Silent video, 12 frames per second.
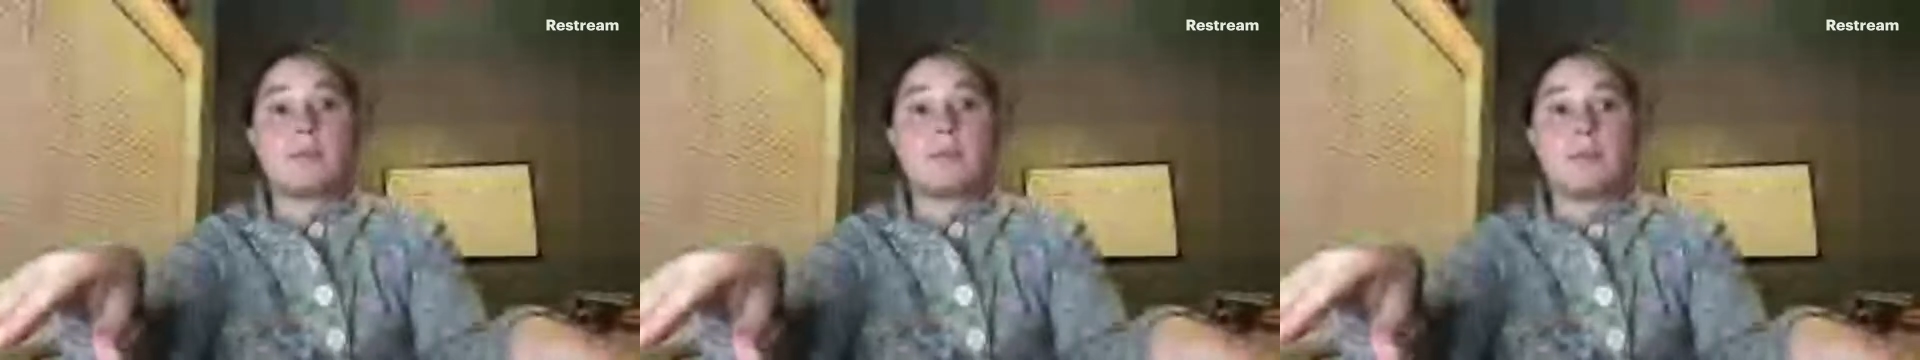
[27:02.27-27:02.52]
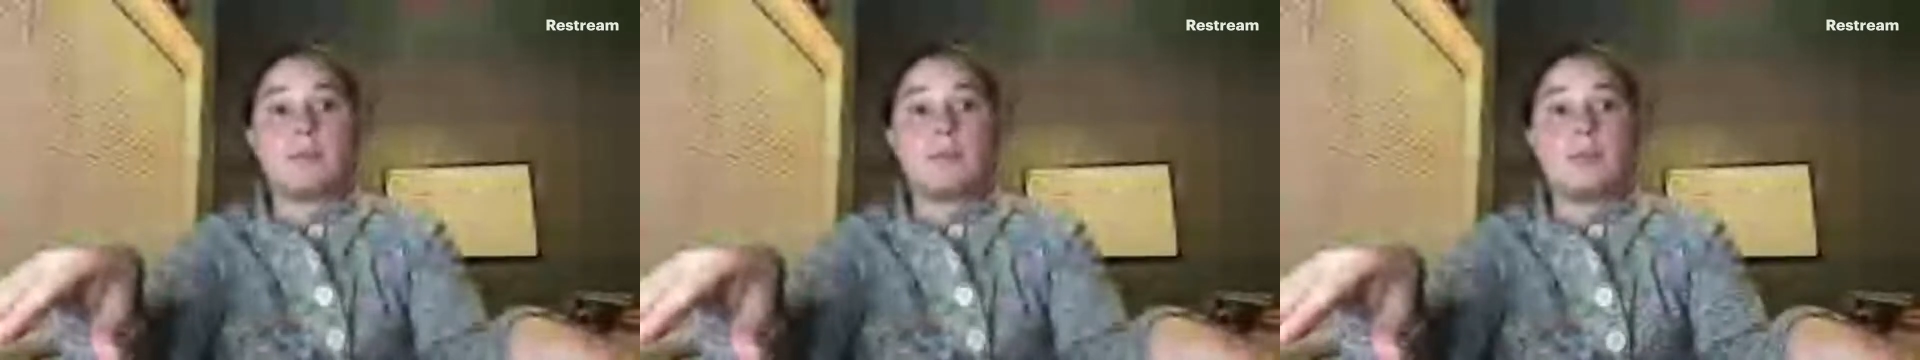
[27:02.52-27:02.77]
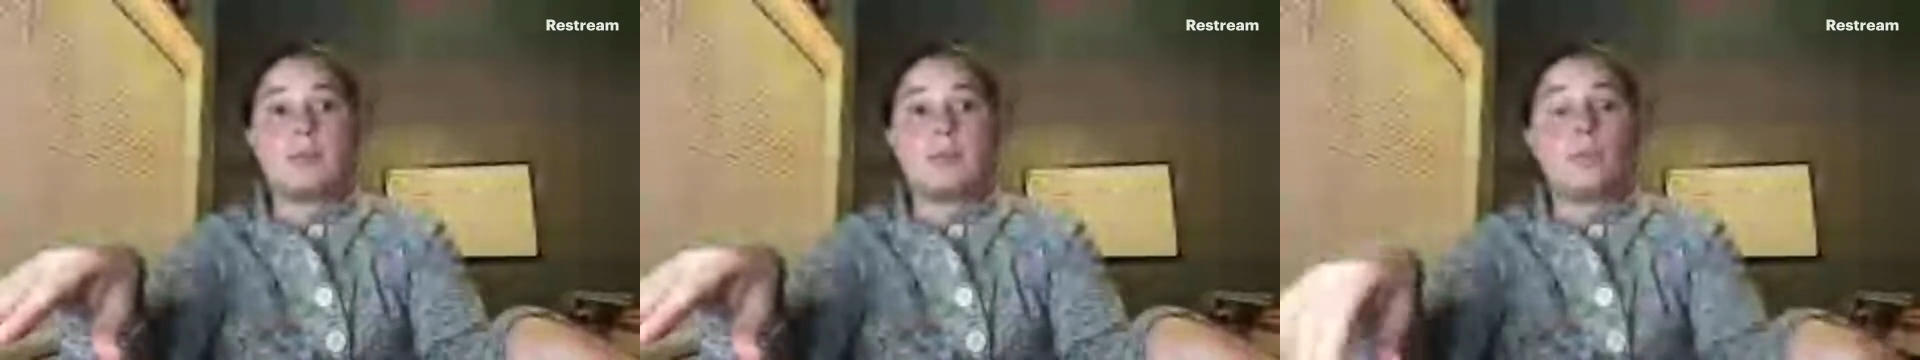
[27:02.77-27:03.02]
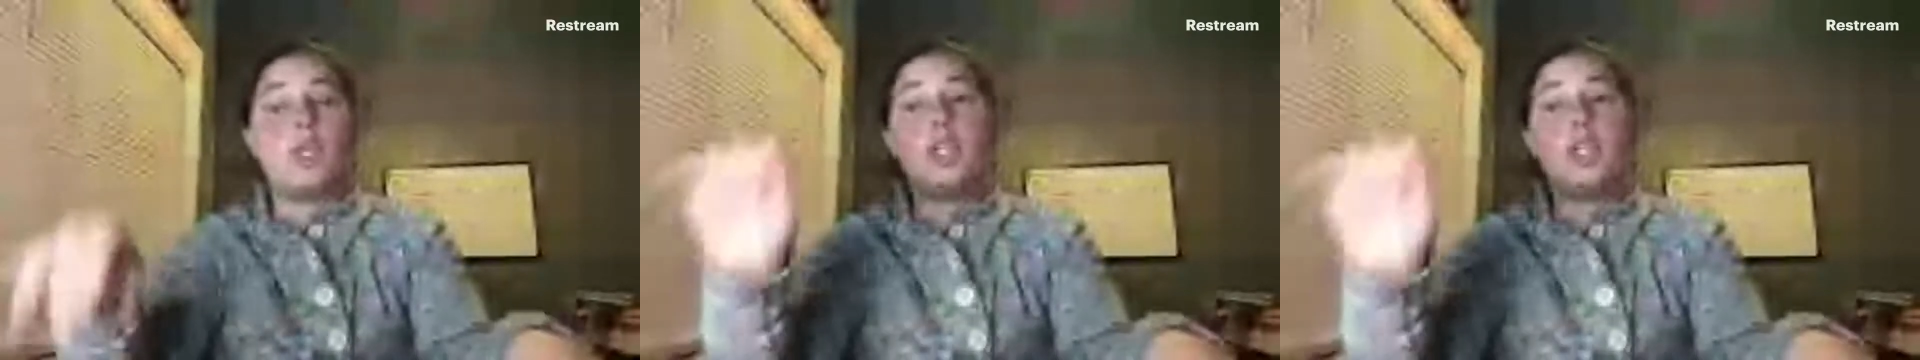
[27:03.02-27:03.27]
When you've
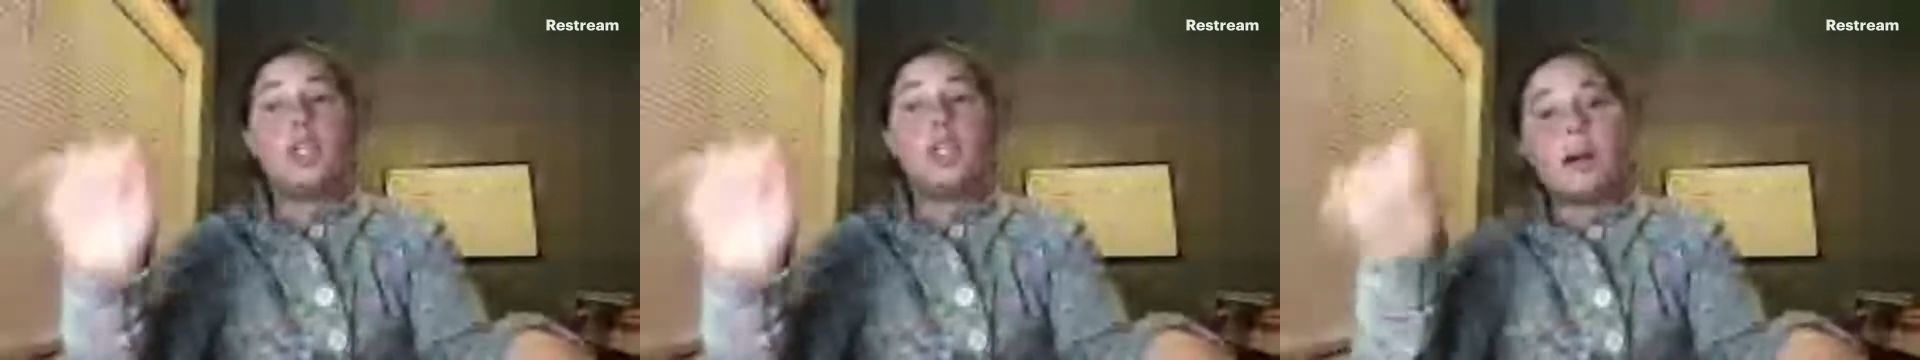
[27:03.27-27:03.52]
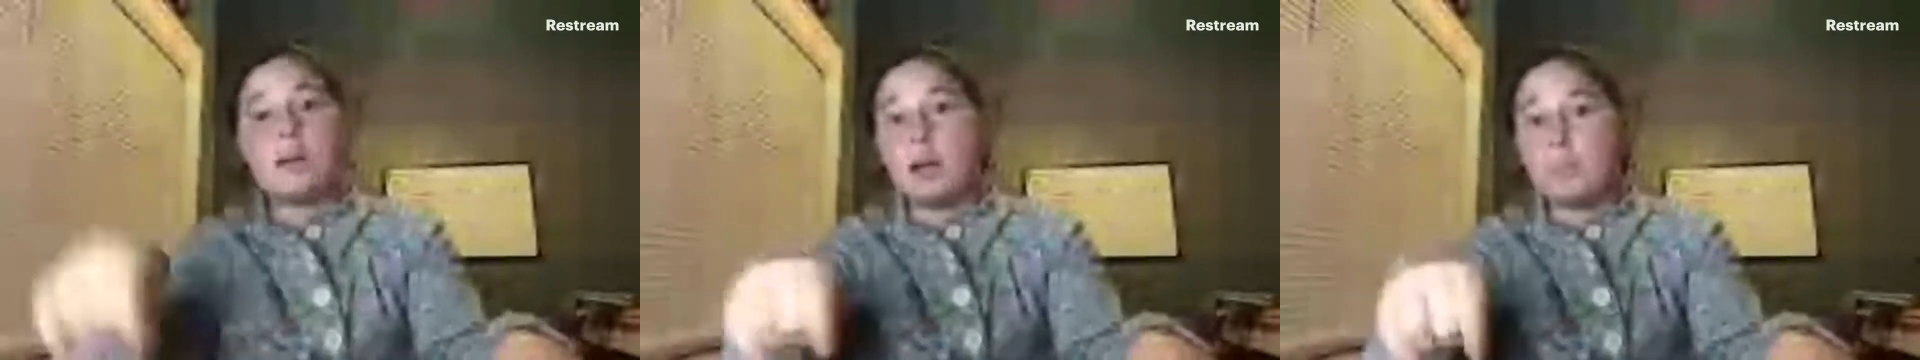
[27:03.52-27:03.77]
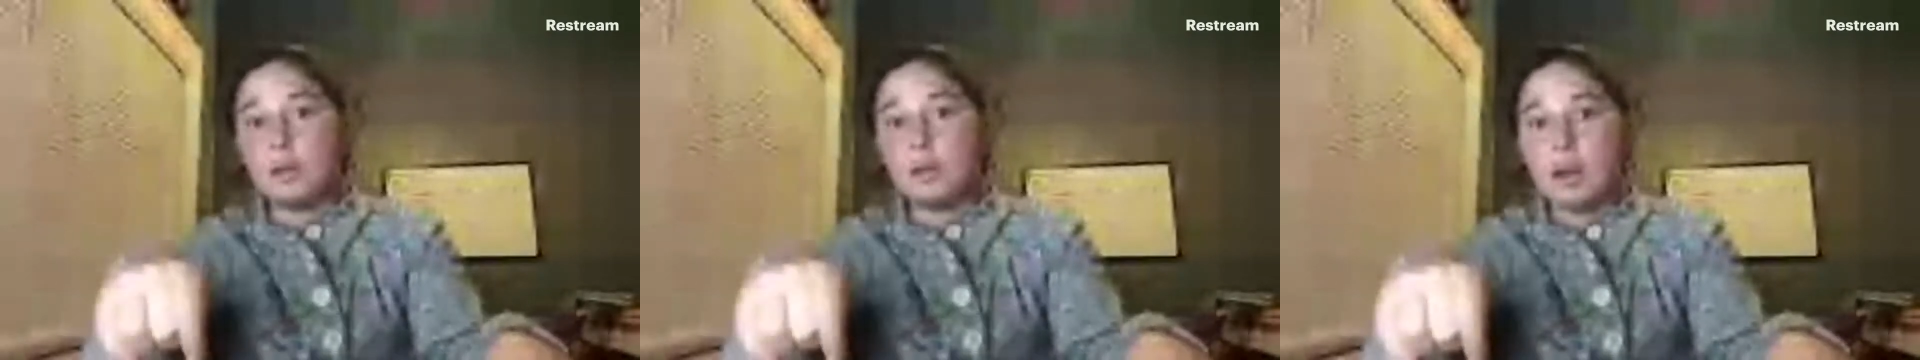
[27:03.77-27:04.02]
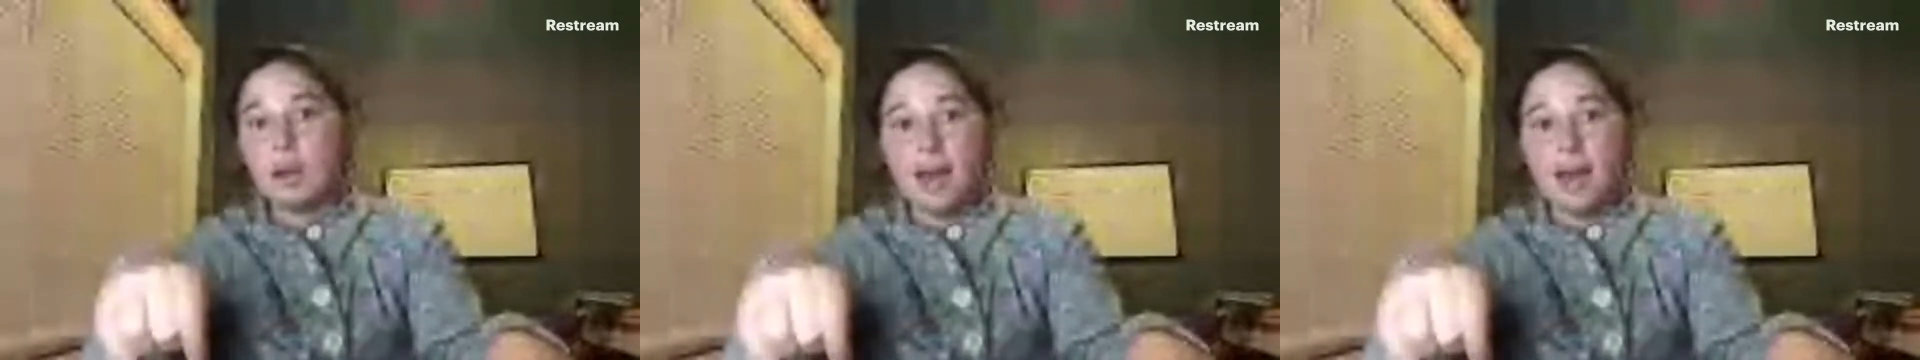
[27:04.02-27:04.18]
hung up your hat